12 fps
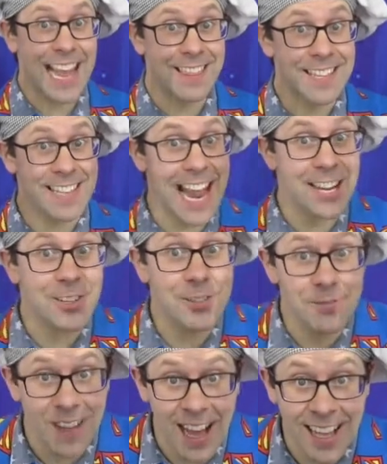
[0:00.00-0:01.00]
this ancient
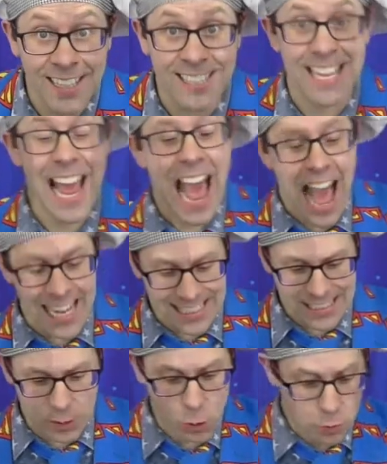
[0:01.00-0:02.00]
vase,
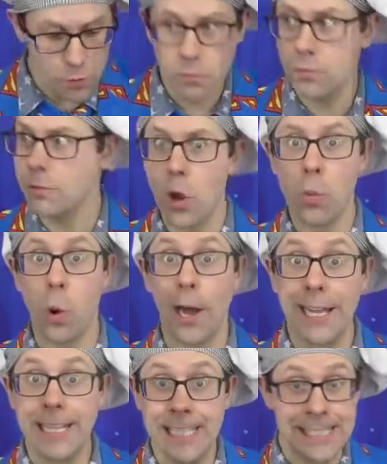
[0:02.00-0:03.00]
and no
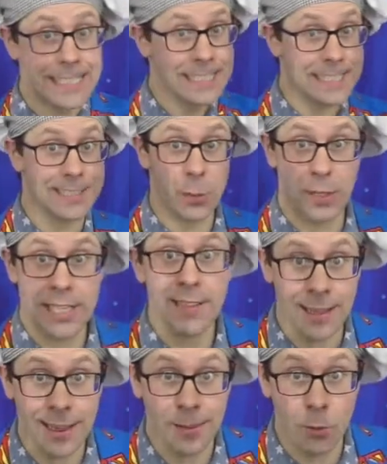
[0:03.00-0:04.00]
wine. I think we need a
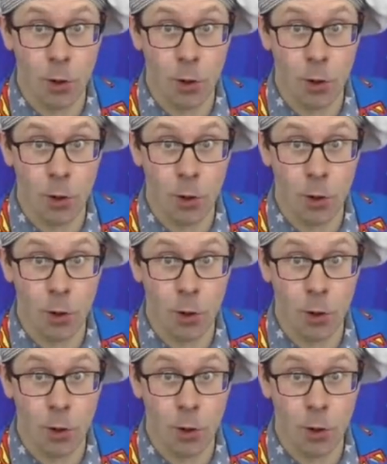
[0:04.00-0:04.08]
little more